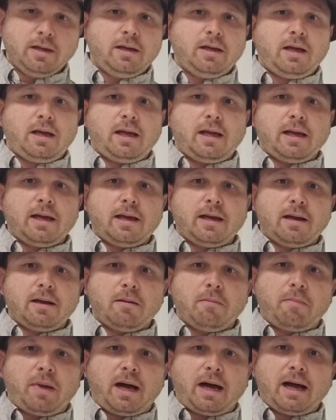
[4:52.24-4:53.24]

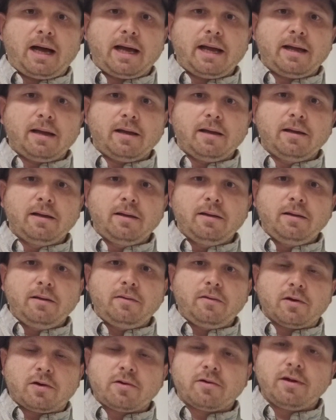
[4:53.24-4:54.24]
and by
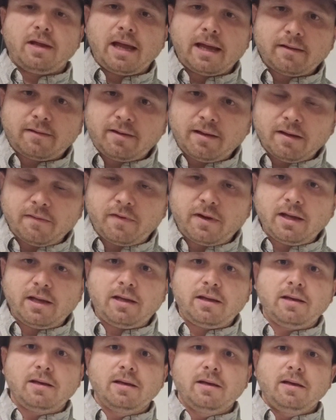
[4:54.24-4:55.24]
the
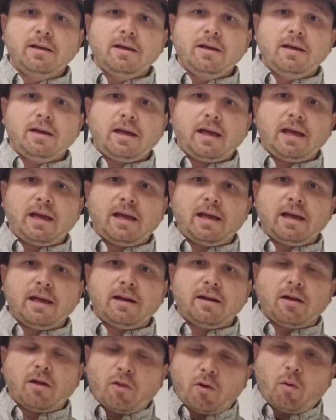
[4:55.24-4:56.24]
creativity
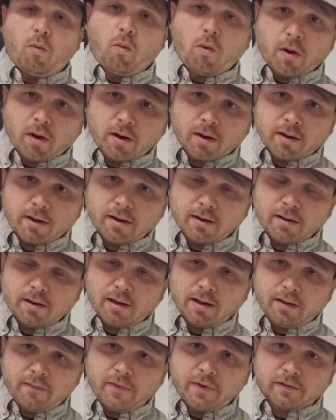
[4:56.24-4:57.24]
and the work
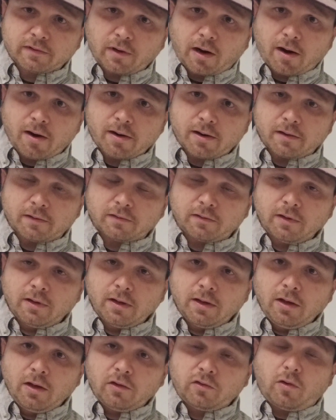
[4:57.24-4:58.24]
of this artist.
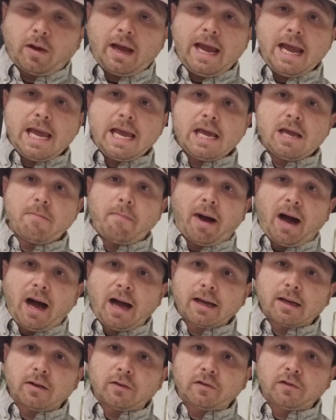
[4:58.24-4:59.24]
So A.E.
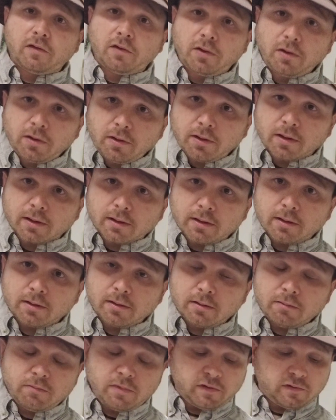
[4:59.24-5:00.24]
Bacchus took
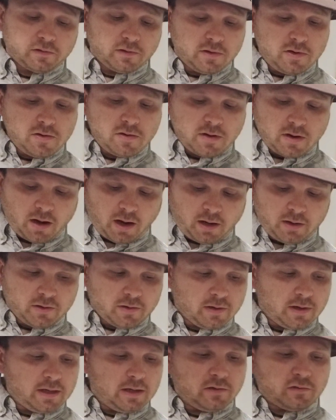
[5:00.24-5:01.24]
Mr. Newton
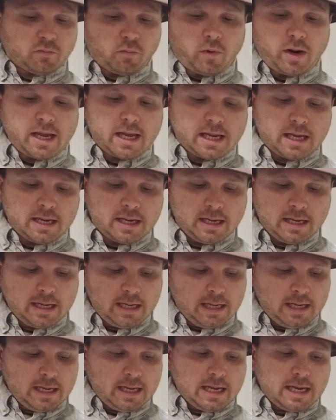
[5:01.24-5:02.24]
under his wing
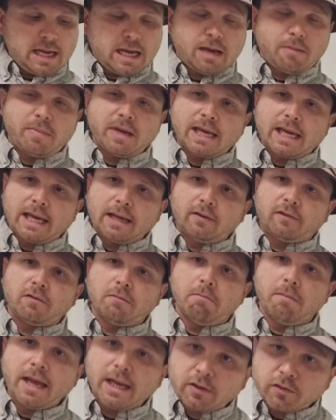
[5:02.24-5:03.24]
and began to
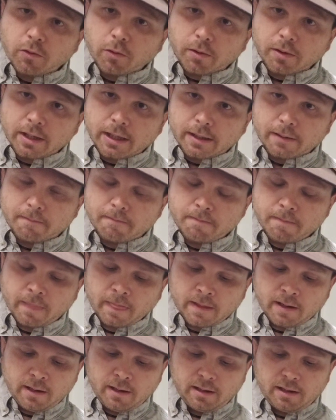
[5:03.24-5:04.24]
mentor him
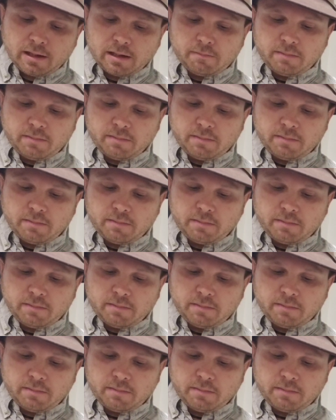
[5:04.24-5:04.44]
and